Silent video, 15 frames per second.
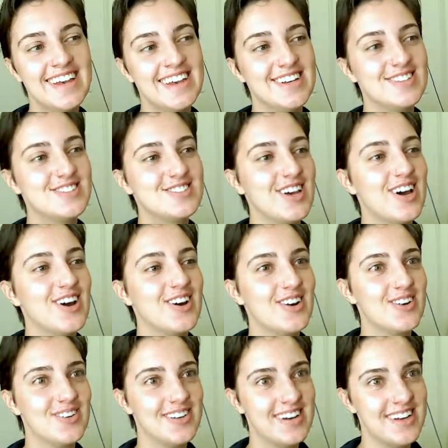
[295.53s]

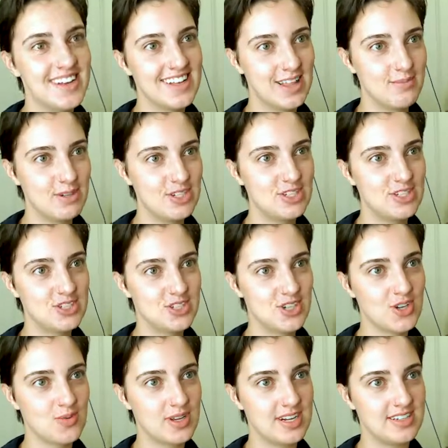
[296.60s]
So let me just show
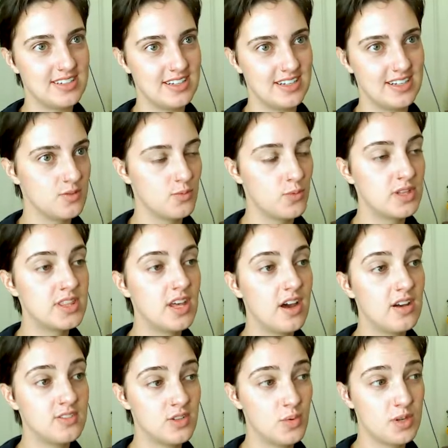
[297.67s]
you what I did.
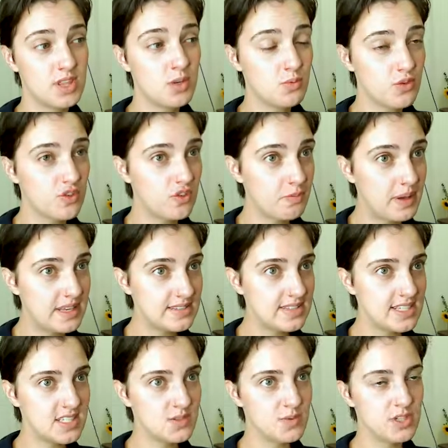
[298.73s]
Also with the roof
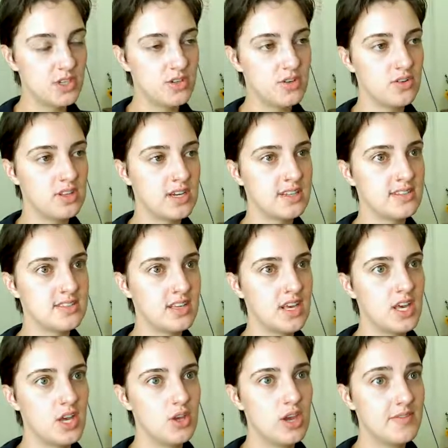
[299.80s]
pieces, when you do this,
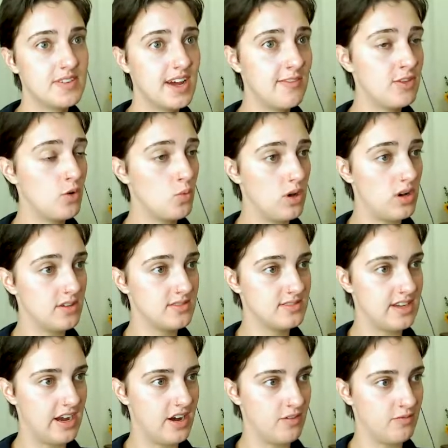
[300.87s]
you have to have the walls
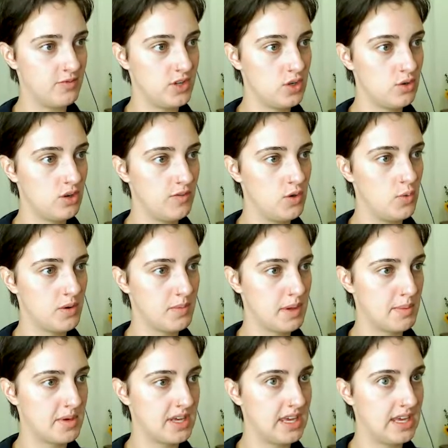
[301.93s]
down view if you want to be
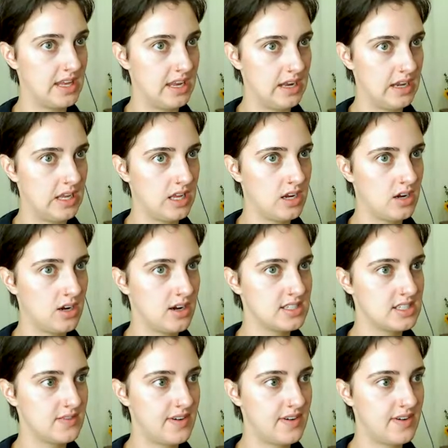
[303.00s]
able to get in here, because if I